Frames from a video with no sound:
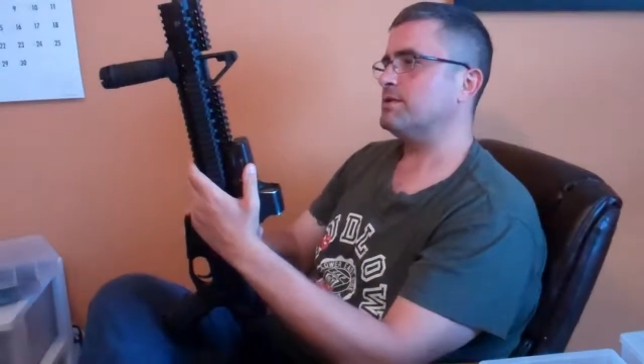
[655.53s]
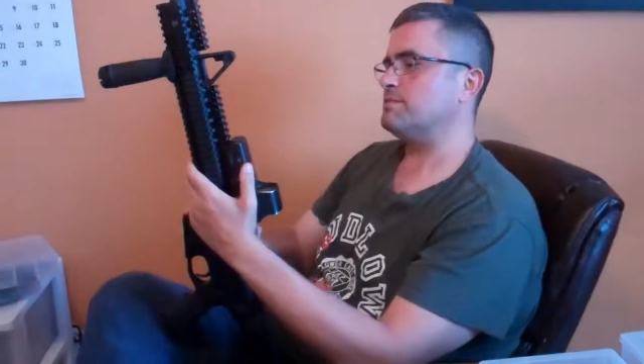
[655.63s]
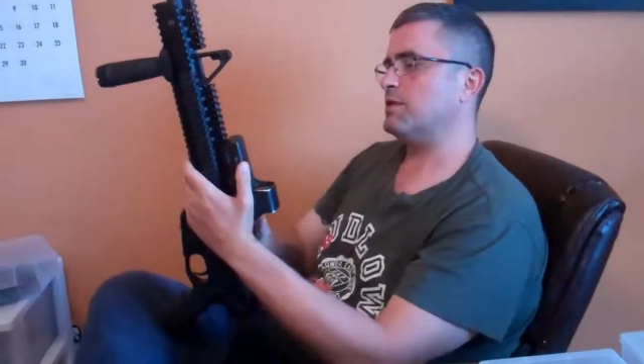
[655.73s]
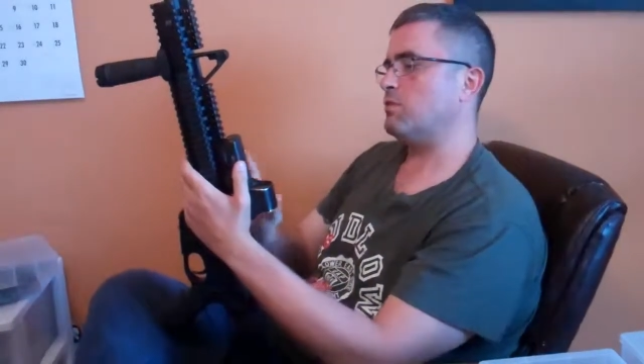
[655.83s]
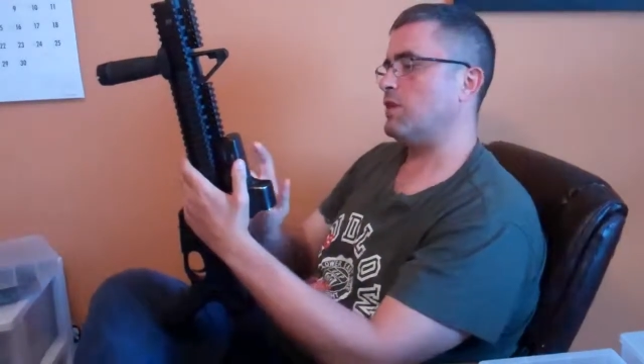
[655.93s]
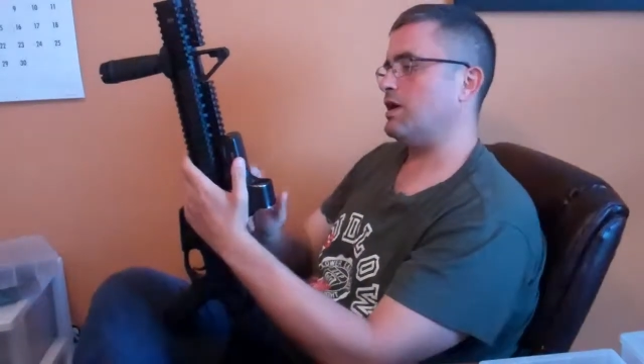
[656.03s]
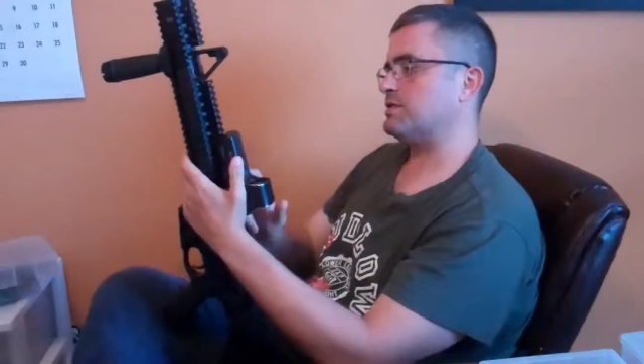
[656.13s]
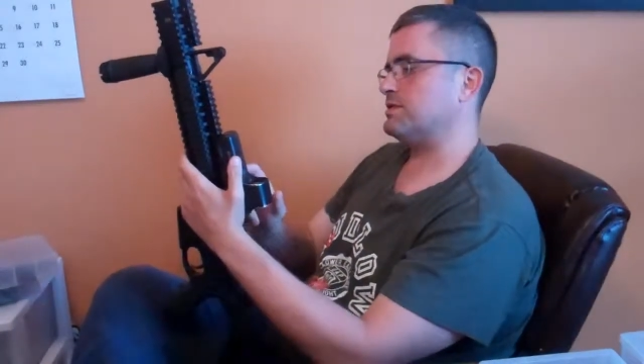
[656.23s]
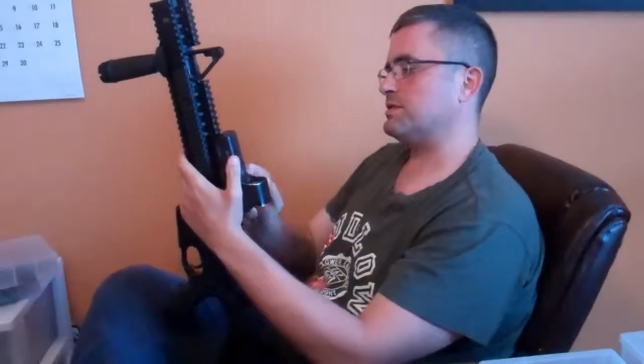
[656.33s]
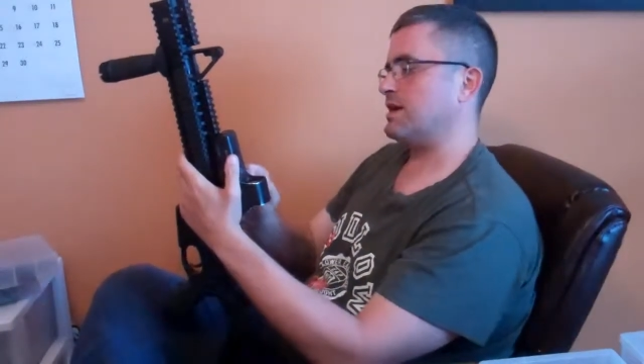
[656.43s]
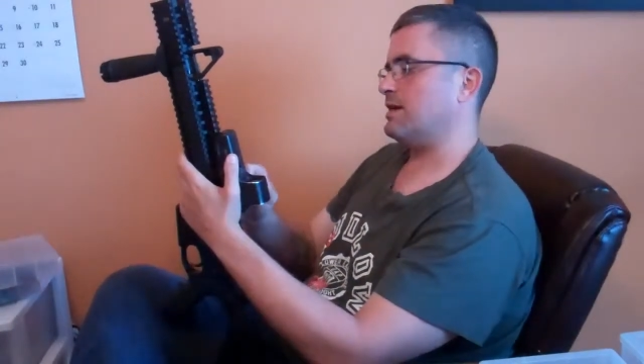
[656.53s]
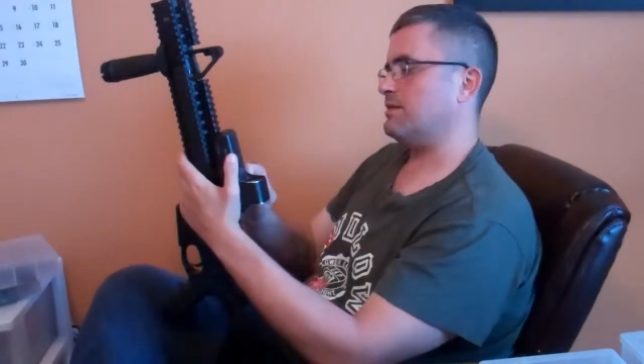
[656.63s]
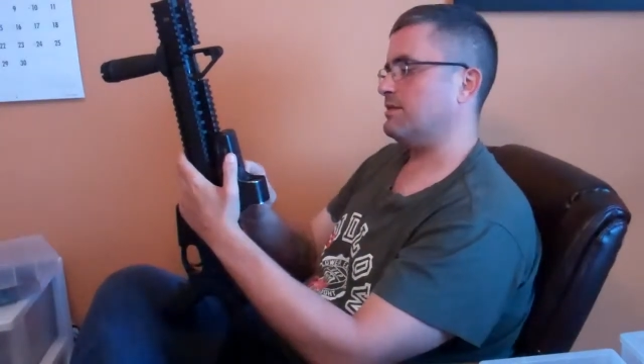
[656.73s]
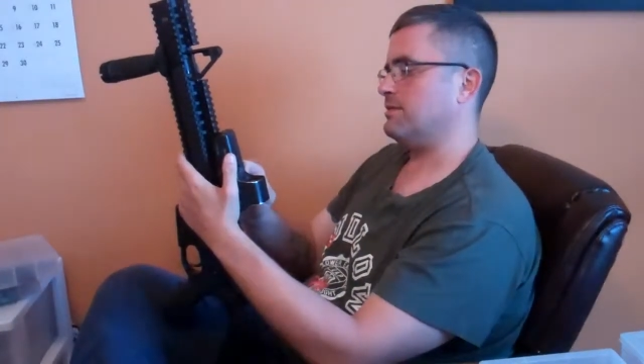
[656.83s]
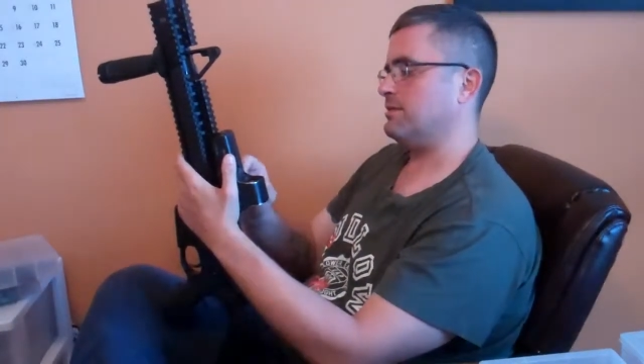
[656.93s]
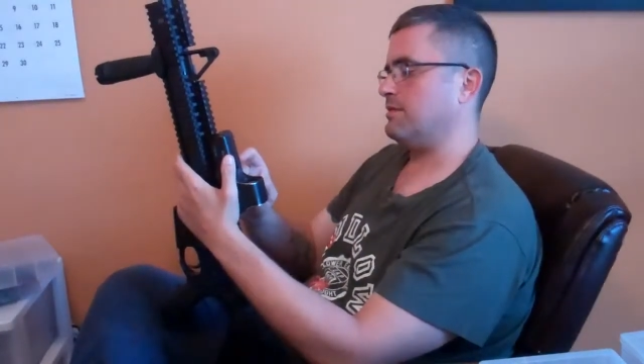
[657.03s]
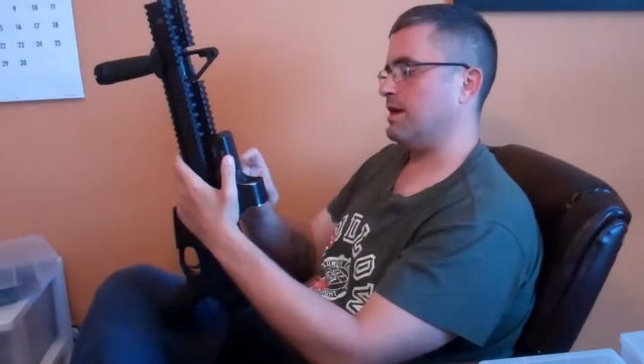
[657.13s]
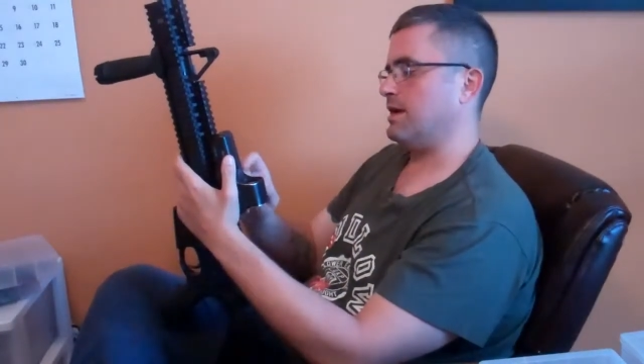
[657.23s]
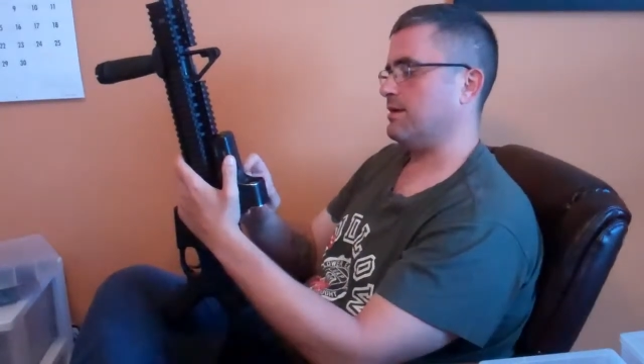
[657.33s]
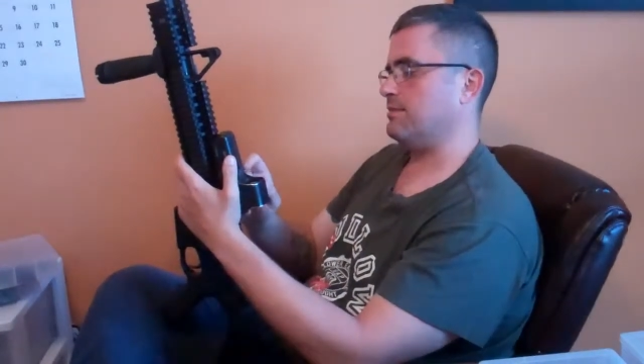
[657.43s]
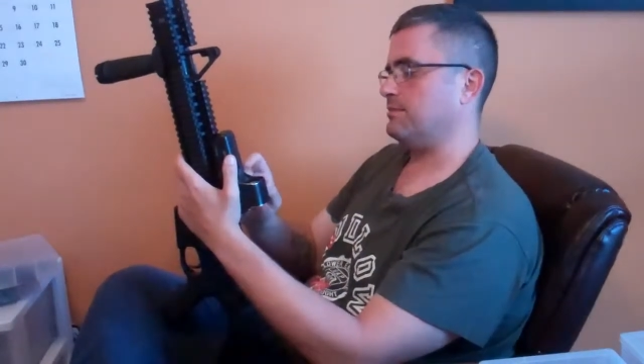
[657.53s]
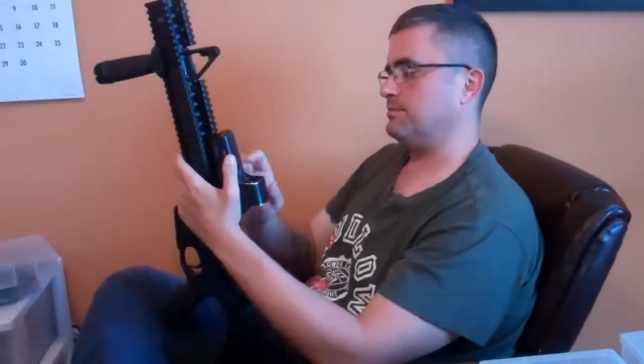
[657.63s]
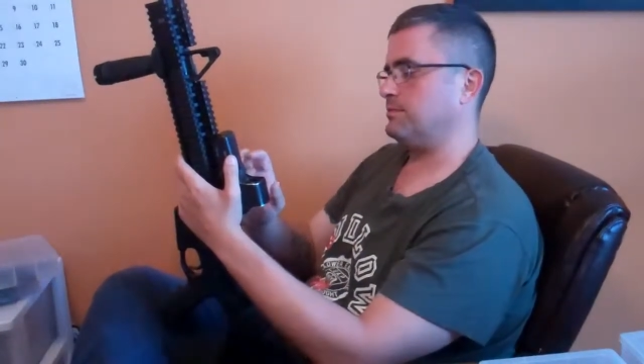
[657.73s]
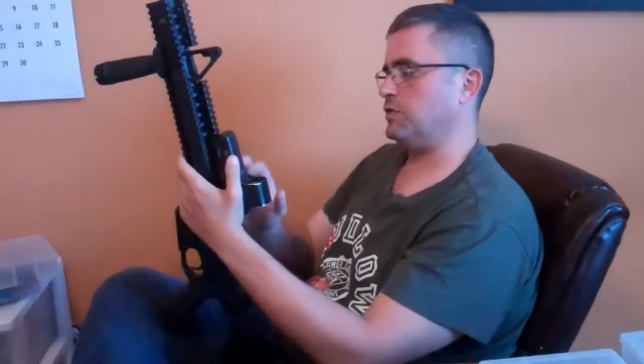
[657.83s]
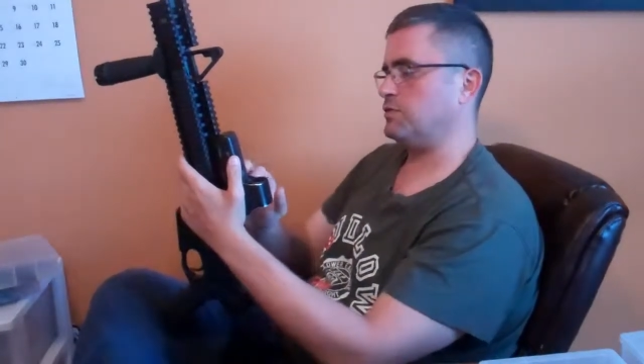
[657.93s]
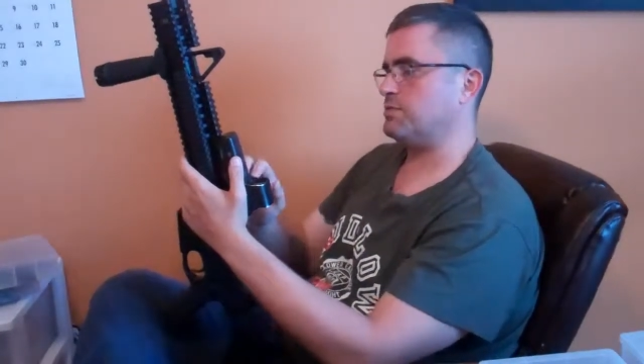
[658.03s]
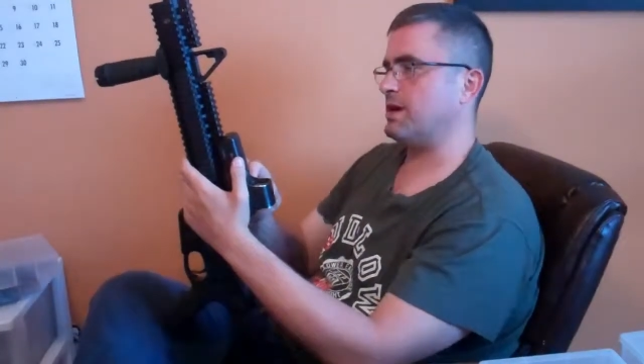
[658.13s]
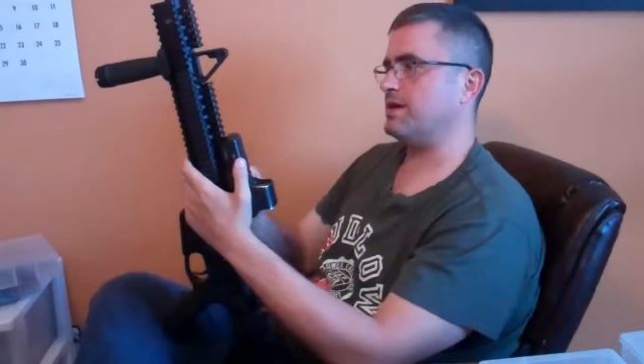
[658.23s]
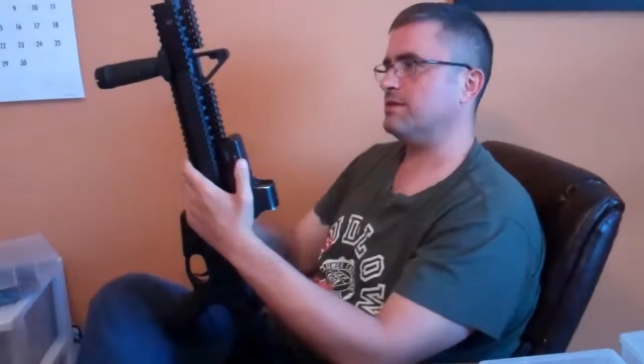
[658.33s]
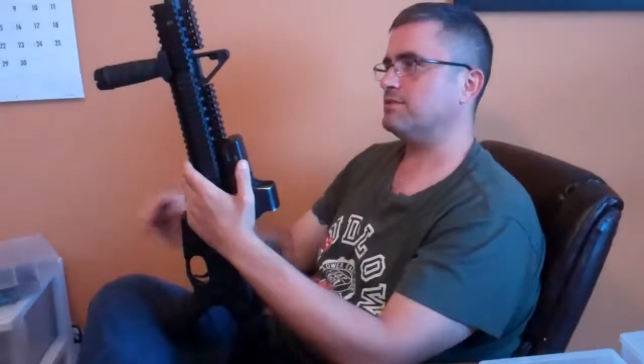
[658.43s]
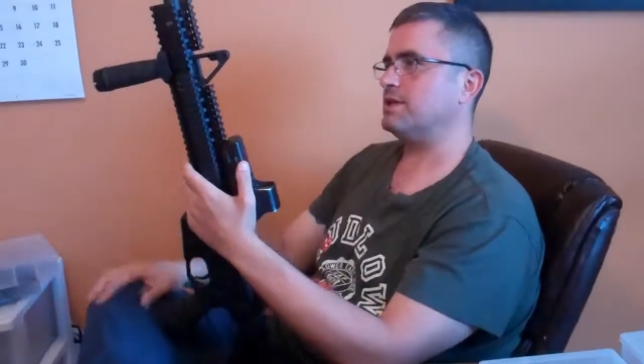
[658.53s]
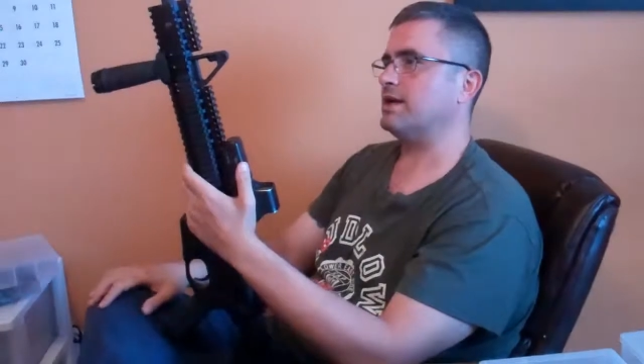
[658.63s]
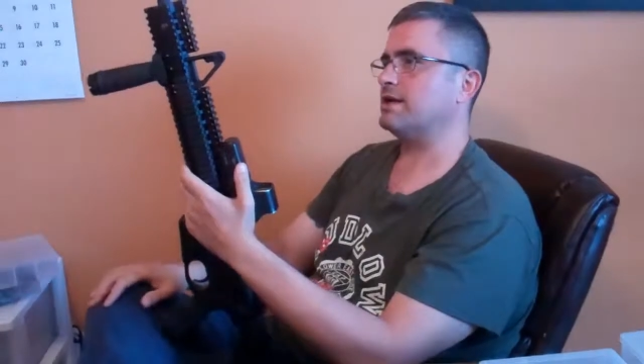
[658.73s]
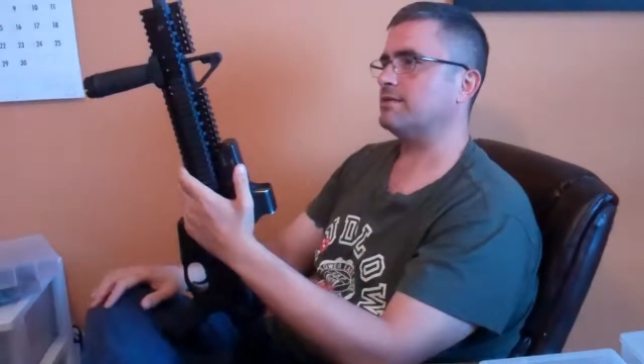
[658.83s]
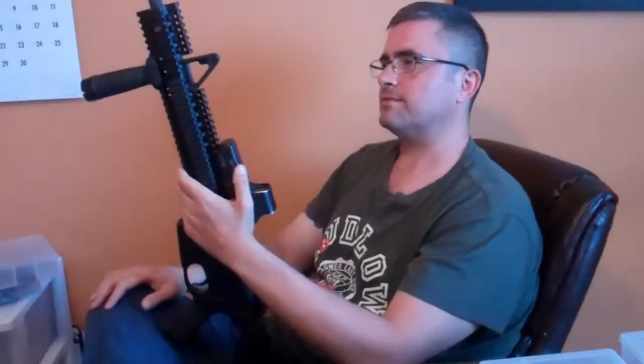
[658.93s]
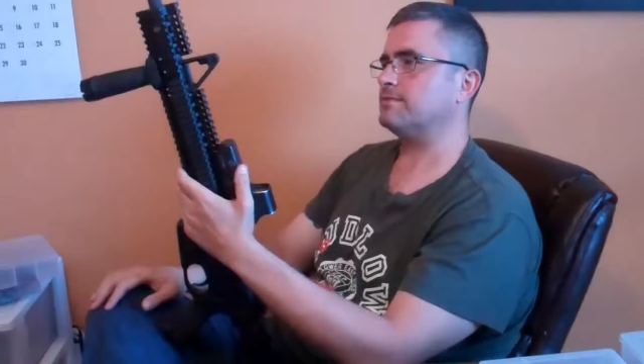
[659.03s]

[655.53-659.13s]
It's been a while since I uh, used my EOTech